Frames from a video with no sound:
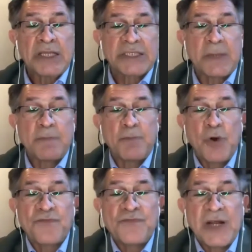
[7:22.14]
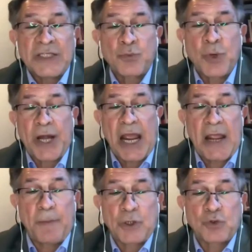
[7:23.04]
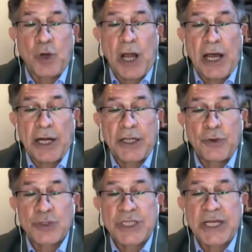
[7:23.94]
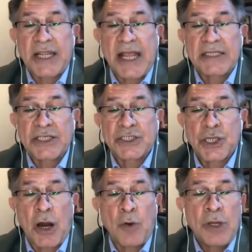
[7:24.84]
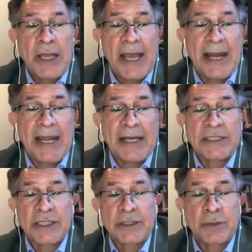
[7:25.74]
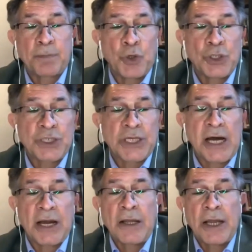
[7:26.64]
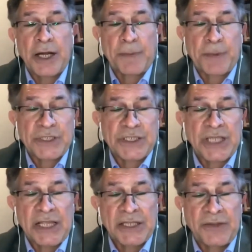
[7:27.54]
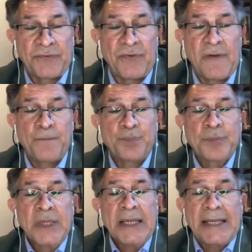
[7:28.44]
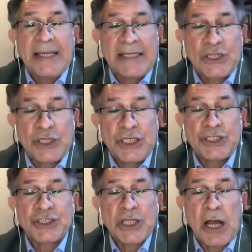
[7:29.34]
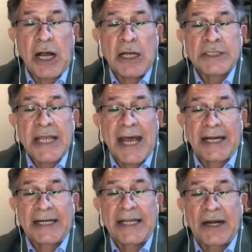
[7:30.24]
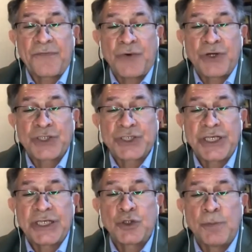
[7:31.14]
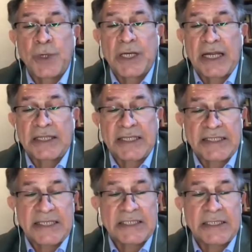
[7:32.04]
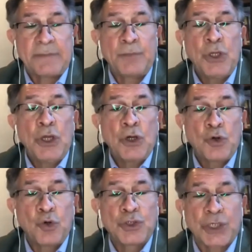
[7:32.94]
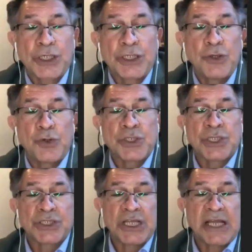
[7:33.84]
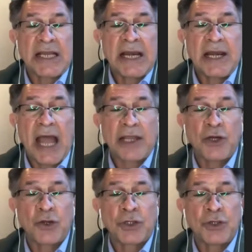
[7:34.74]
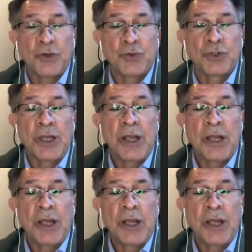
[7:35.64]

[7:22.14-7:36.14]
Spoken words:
The movement were able to argue their cases through elected political representatives. It teaches us a real functioning democratic system could reduce the likelihood